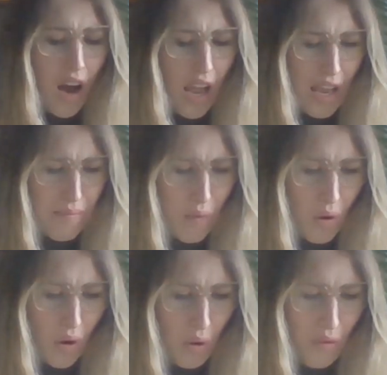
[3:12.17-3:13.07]
and
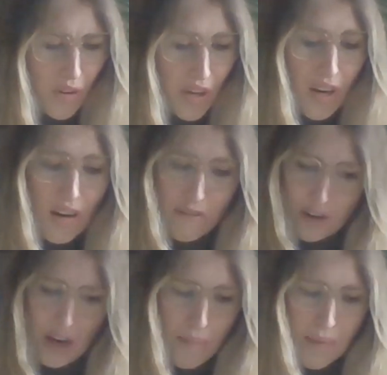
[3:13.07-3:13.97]
moreover, for
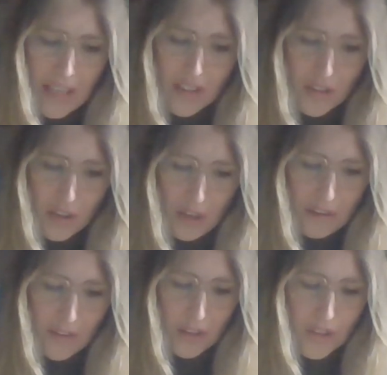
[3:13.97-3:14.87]
coming into
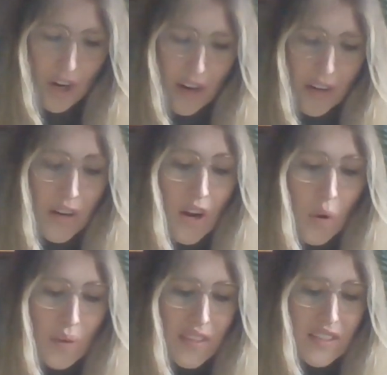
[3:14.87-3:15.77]
Hertfordshire
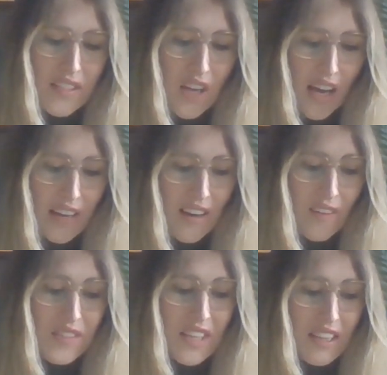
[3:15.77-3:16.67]
with the design
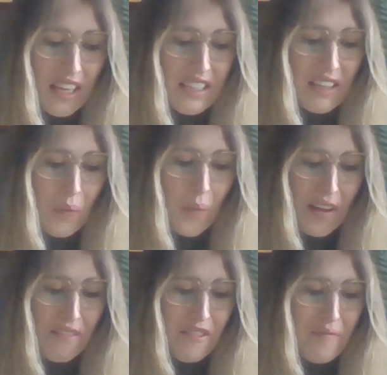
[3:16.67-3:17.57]
of selecting a
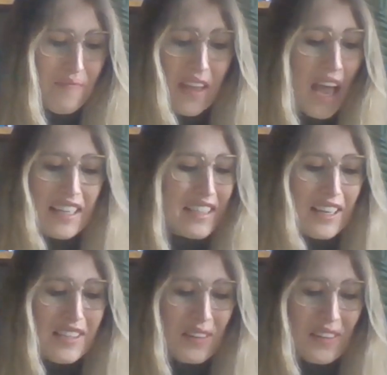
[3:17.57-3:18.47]
wife, as I
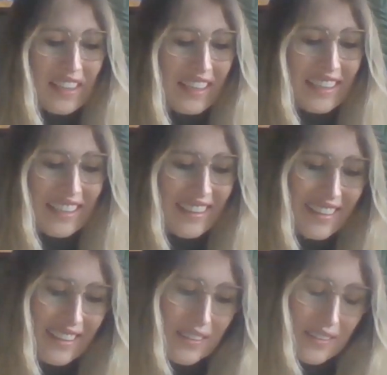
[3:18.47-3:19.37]
certainly did.
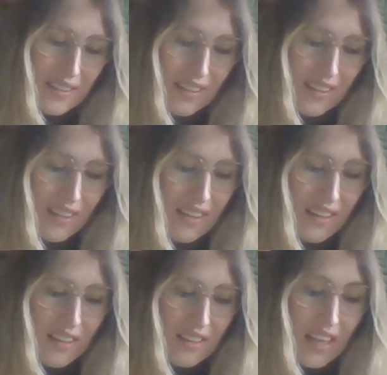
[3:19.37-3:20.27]

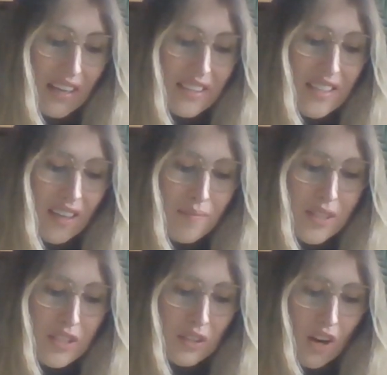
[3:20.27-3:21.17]
The idea of
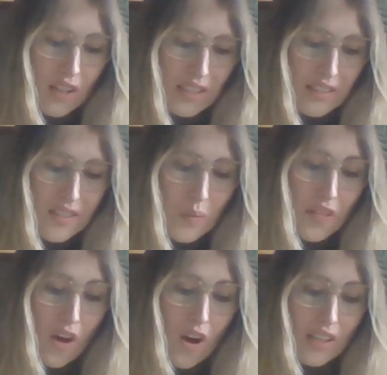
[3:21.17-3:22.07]
Mr. Collins,
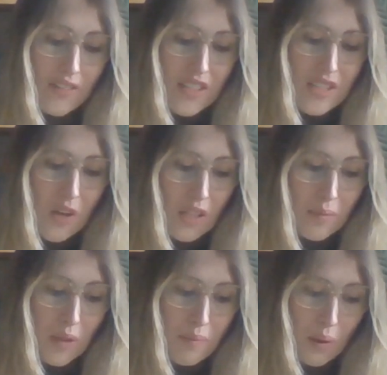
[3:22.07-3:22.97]
with all of his
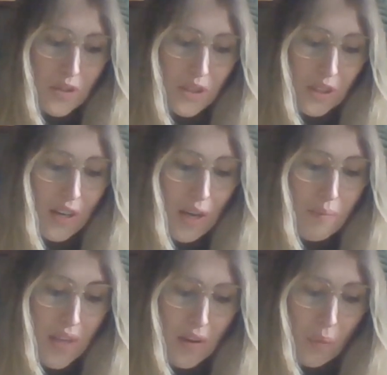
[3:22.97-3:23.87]
solemn composure,
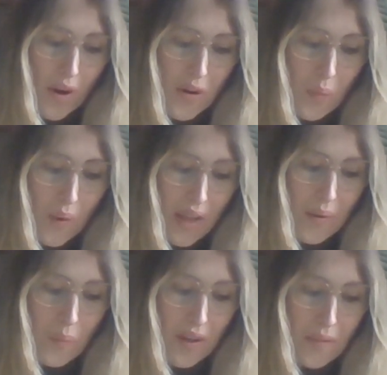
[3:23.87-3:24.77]
being run away
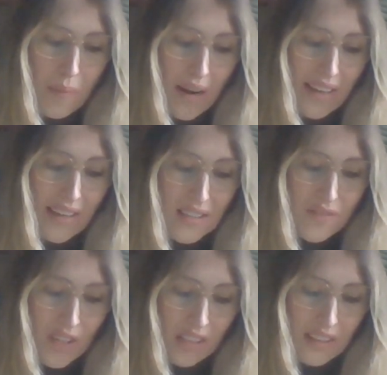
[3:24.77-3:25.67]
with by his
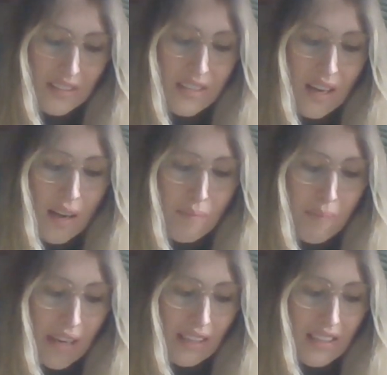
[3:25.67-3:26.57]
feelings,
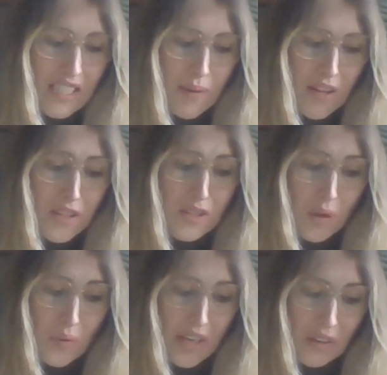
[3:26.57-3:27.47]
made Elizabeth
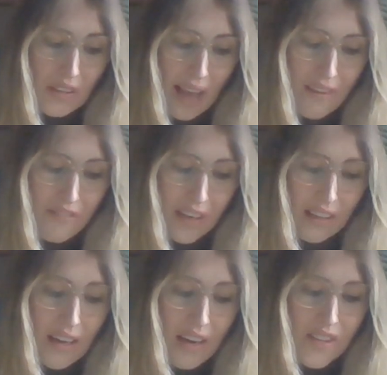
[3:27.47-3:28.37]
so near laughing
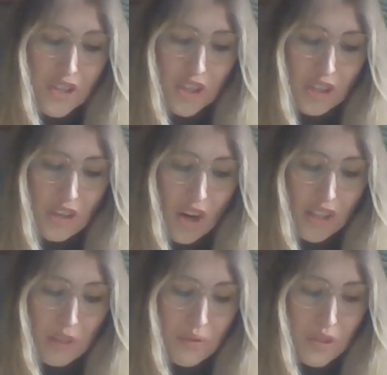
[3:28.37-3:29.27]
that she could
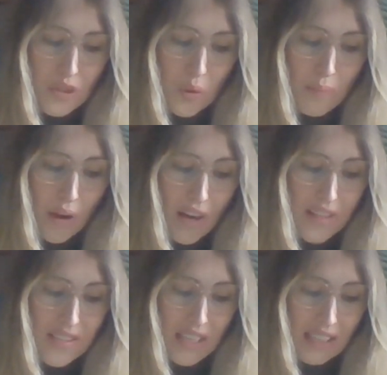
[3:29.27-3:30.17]
not use the short
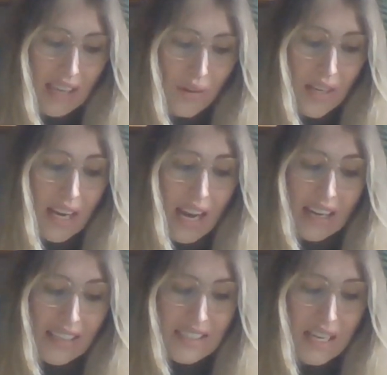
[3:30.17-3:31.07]
pause he allowed in
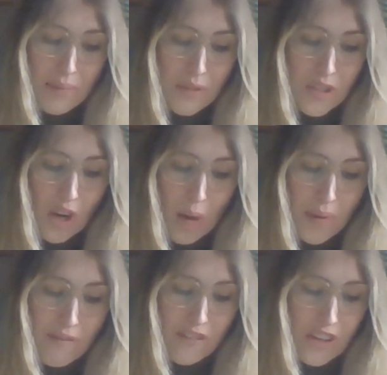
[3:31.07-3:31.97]
any attempt to stop
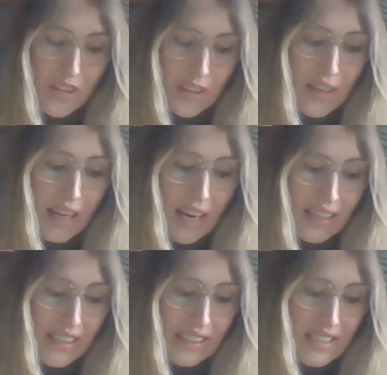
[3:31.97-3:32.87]
him further, and
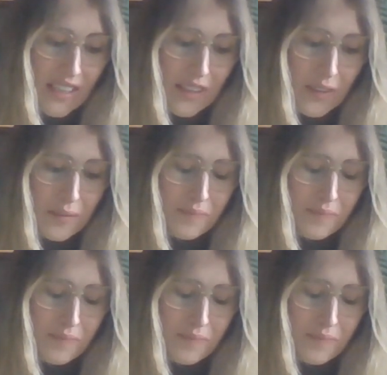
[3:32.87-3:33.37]
he continued,